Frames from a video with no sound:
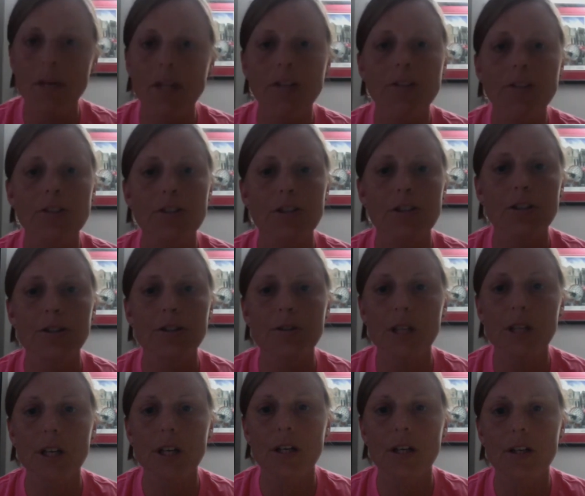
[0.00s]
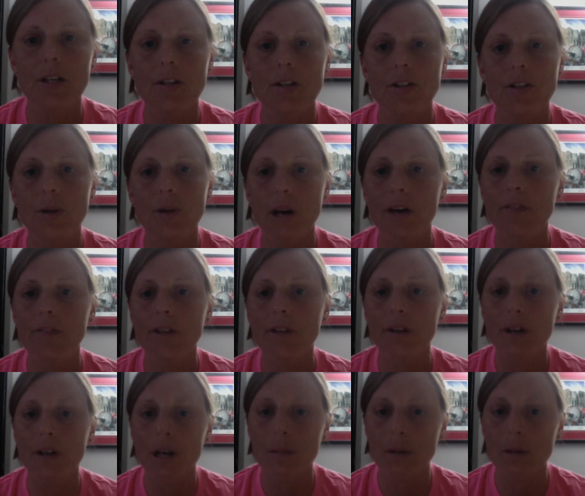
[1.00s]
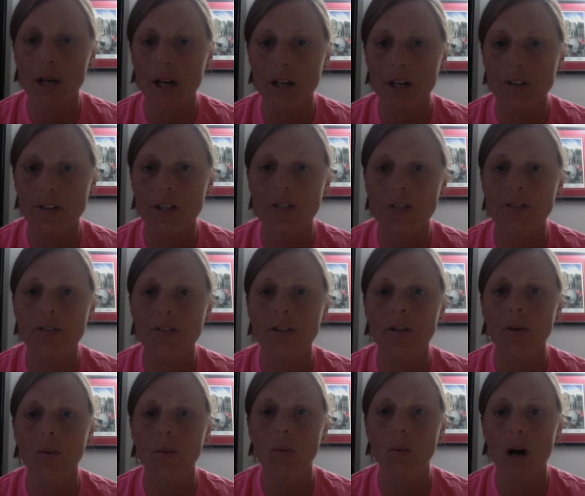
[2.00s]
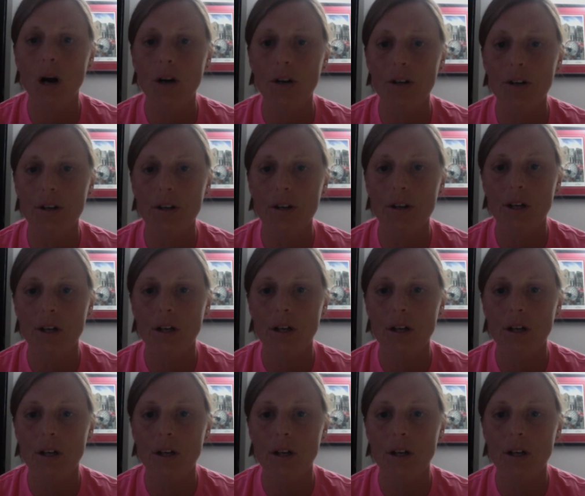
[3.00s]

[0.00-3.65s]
sure you have the carbohydrates and the water,